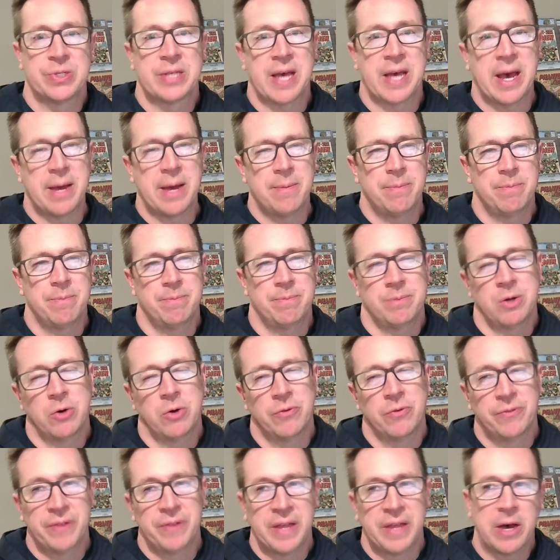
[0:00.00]
that
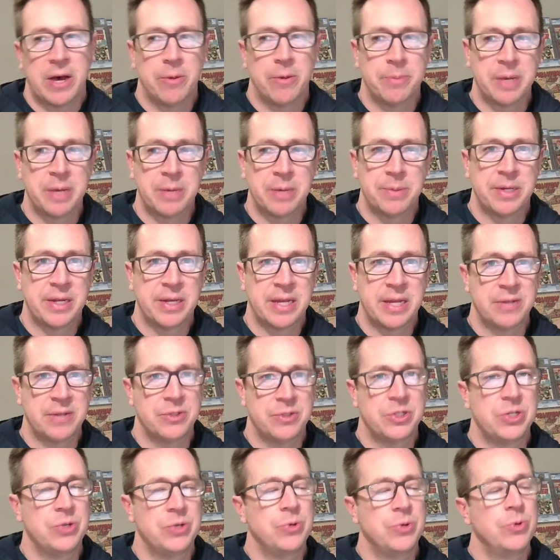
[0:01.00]
hopefully I'll be able to get
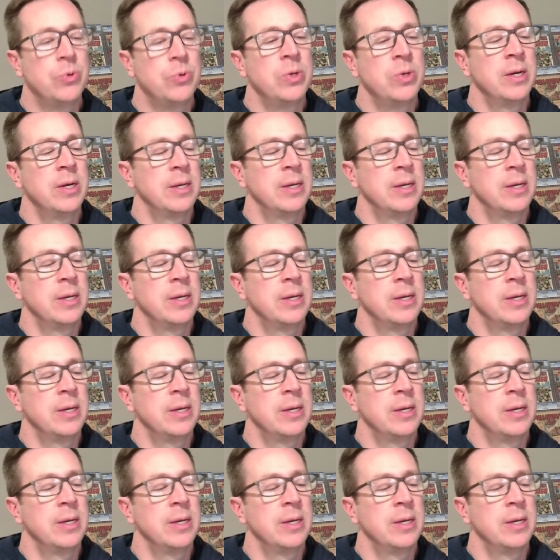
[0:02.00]
to